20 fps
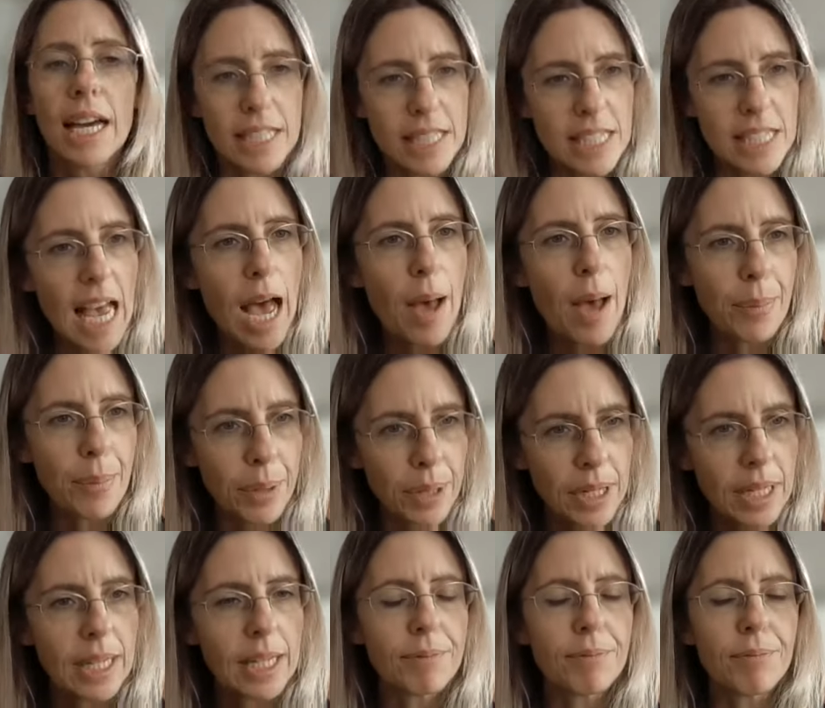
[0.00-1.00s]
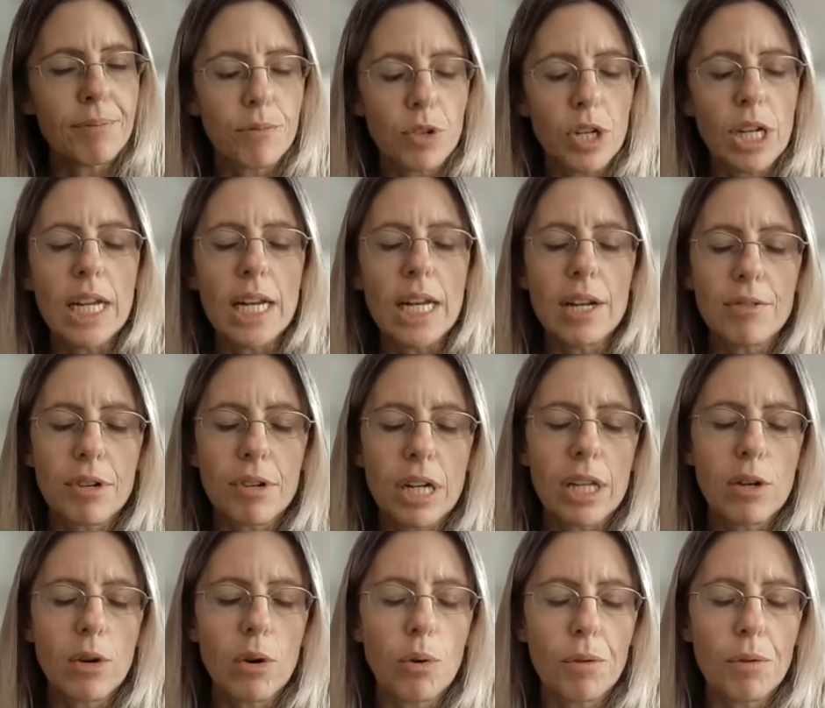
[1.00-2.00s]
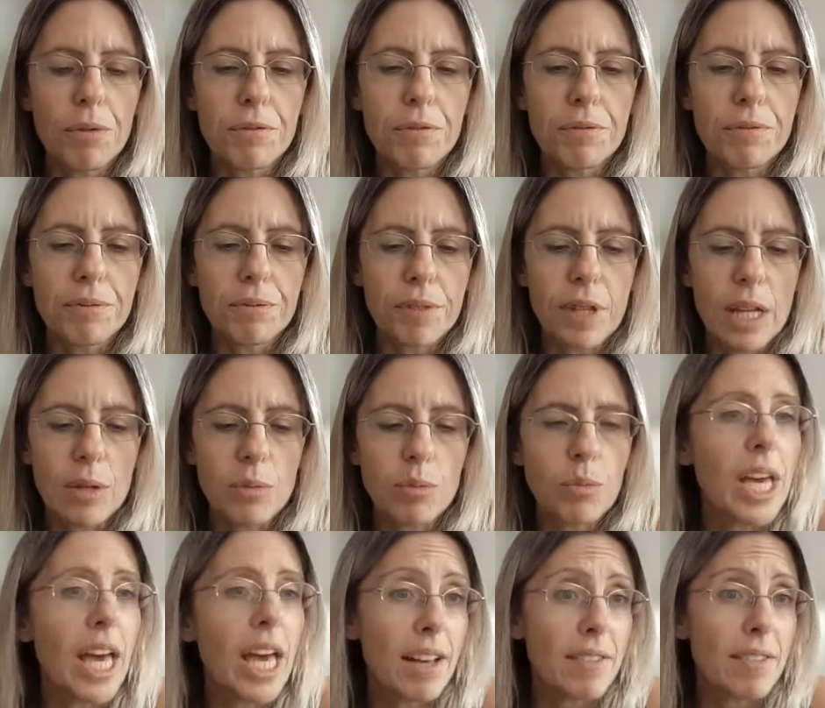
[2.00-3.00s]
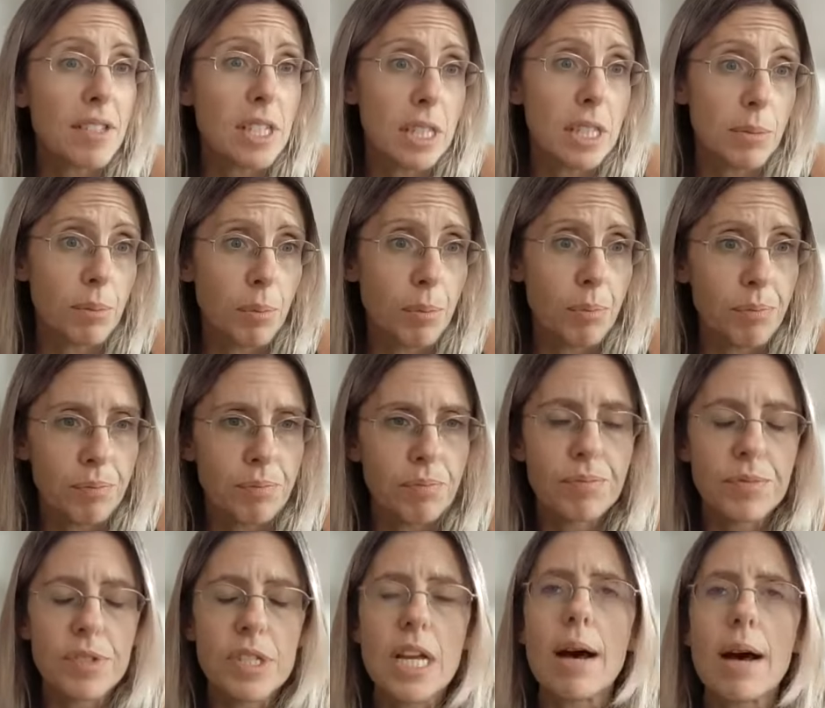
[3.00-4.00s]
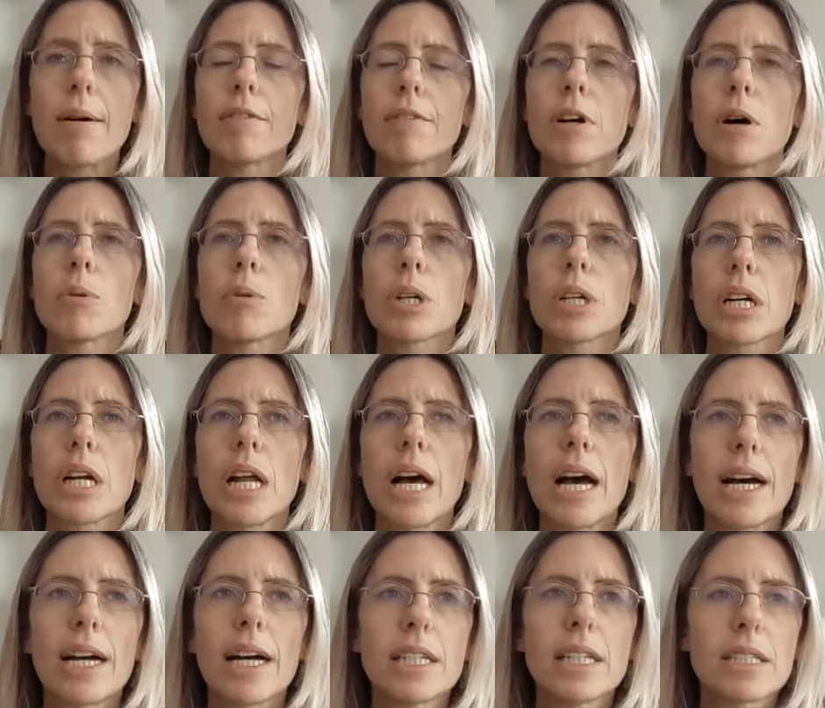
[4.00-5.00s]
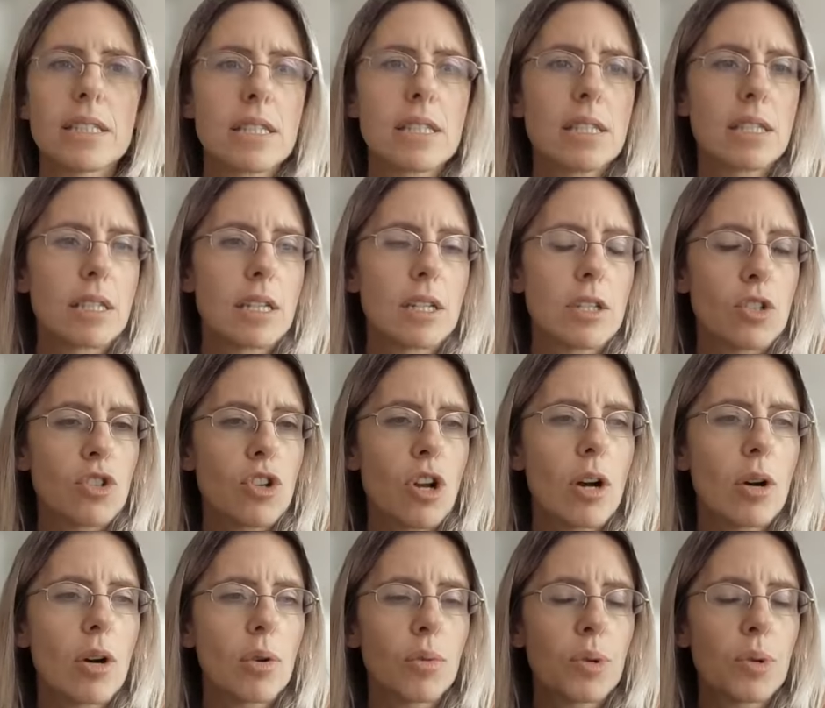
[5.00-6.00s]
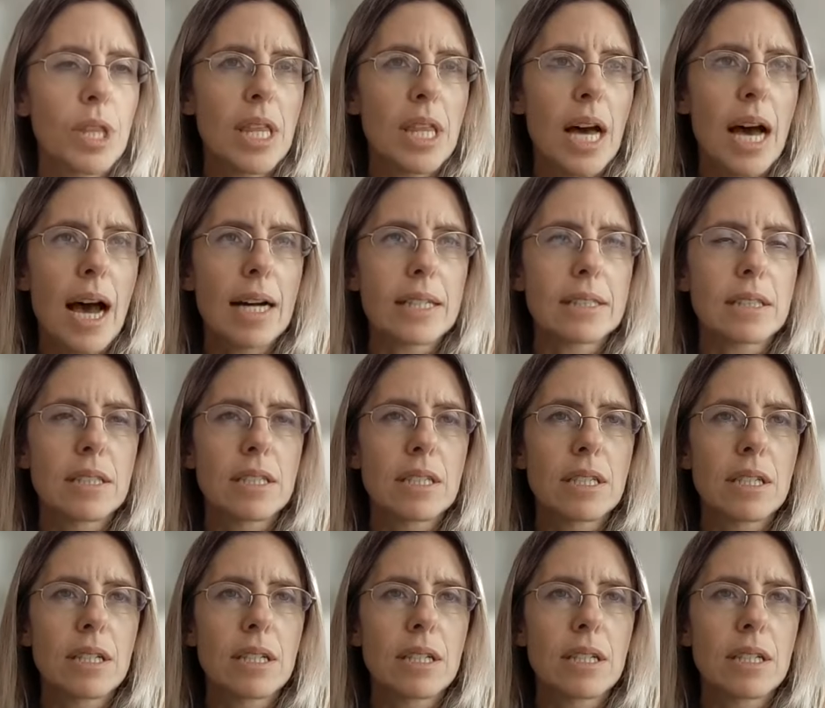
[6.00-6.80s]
it's happening really, really often. And we have seen some of our clients struggle with that.